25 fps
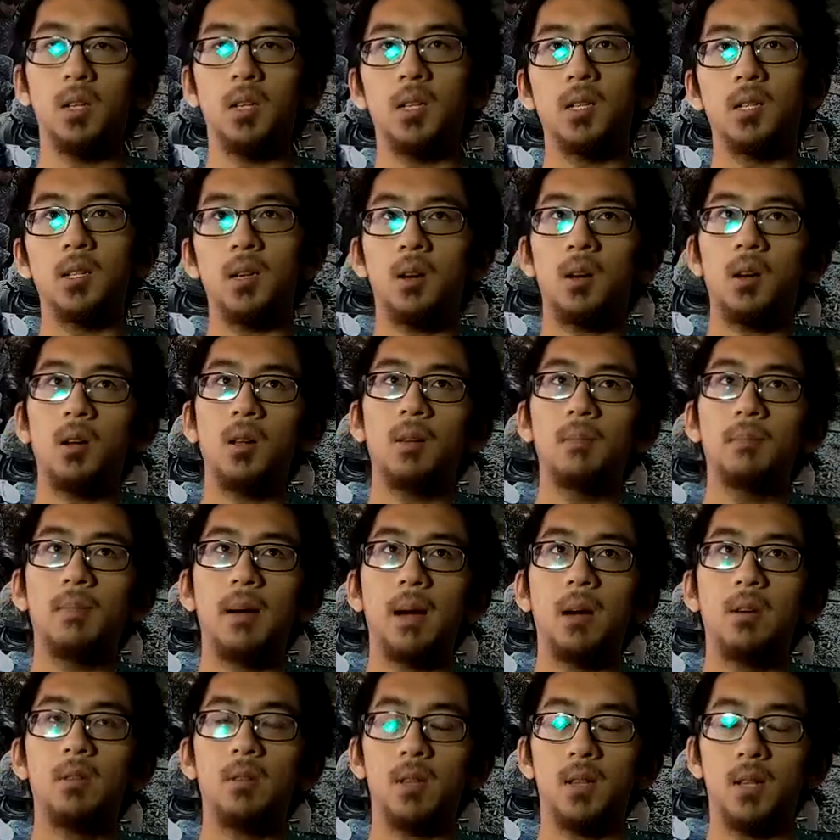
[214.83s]
It's all
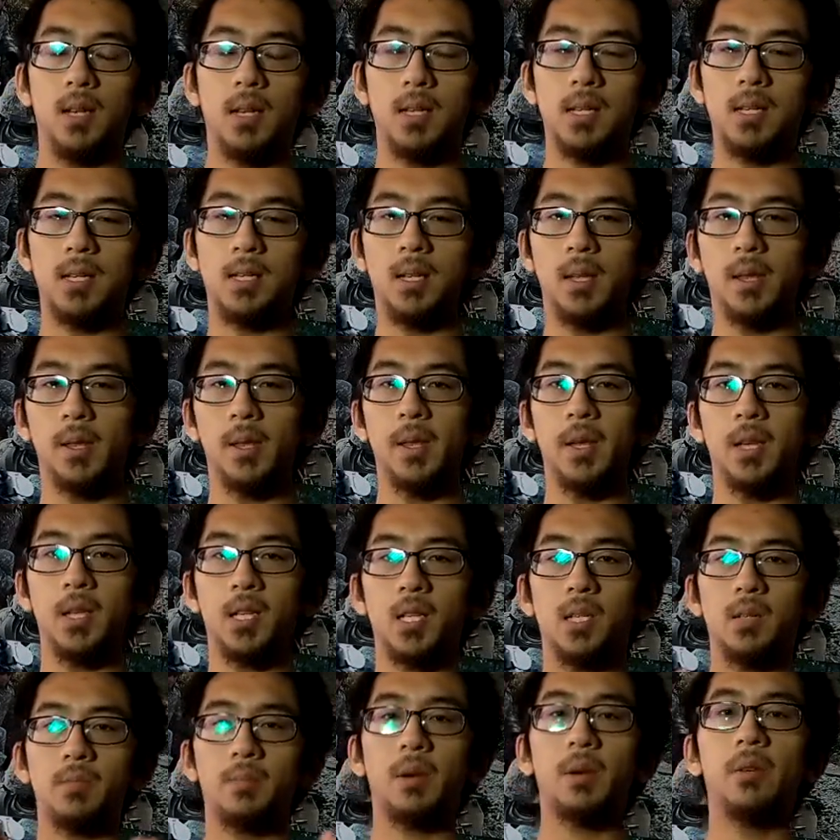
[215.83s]
about just the
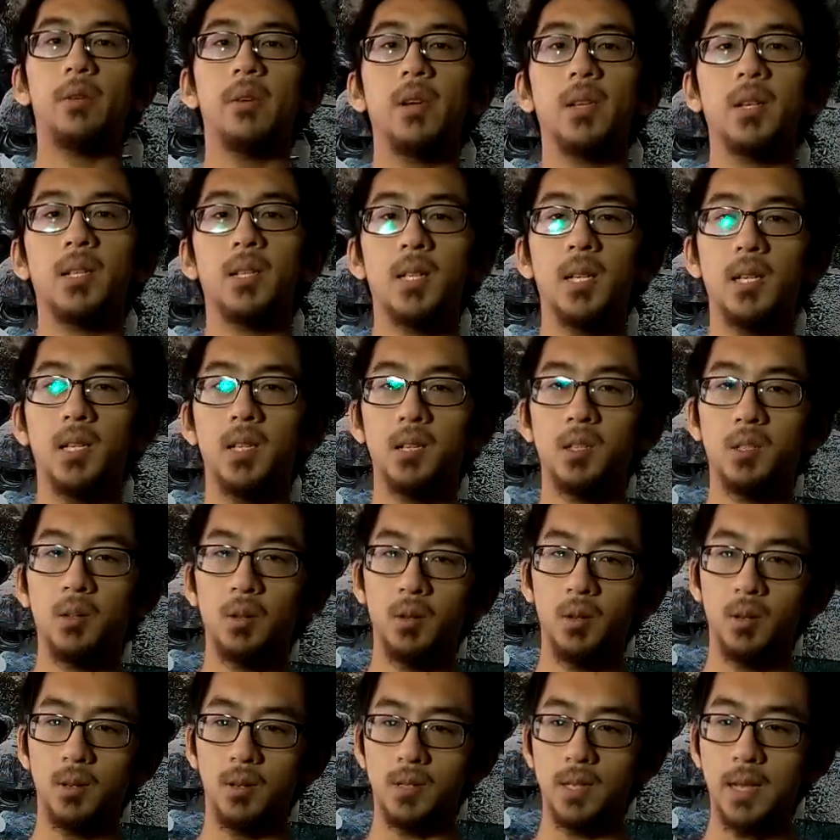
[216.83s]
experience that the
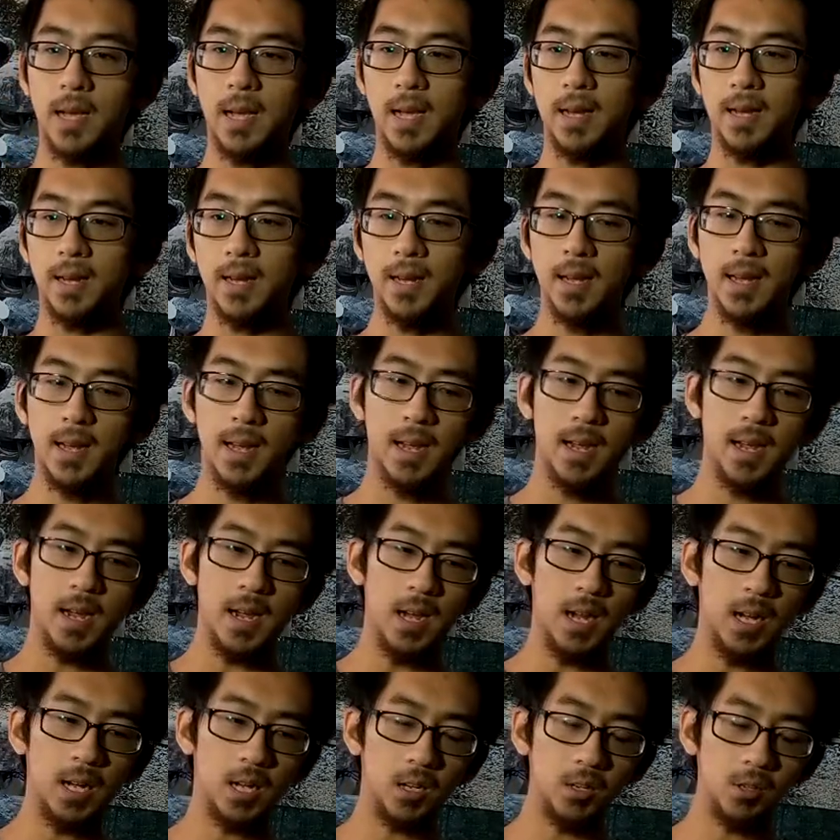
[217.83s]
soldiers had.
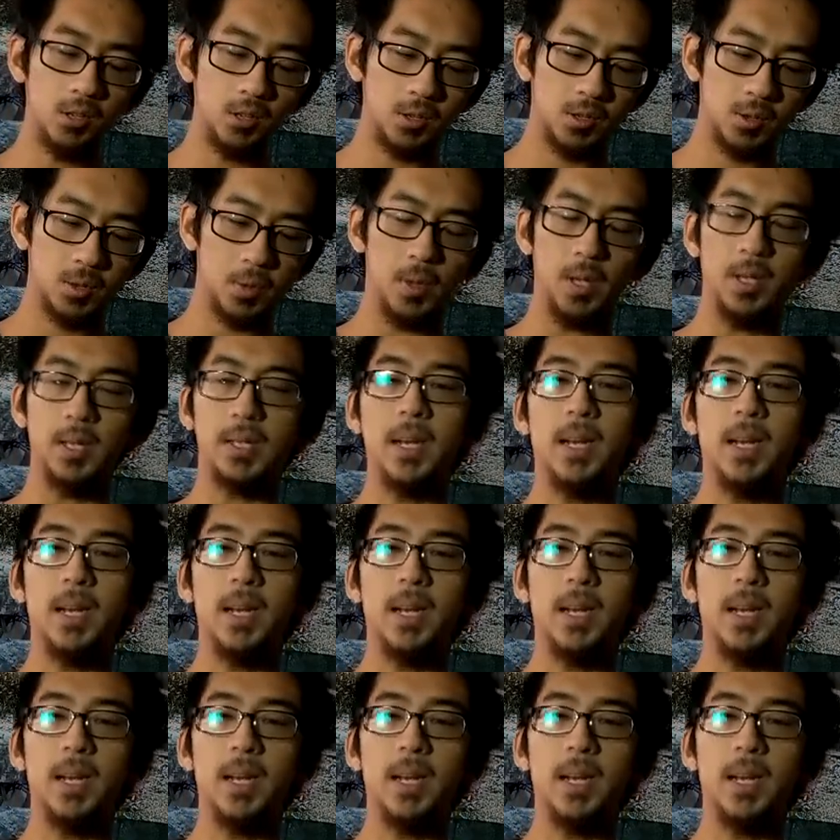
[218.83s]
And it goes through the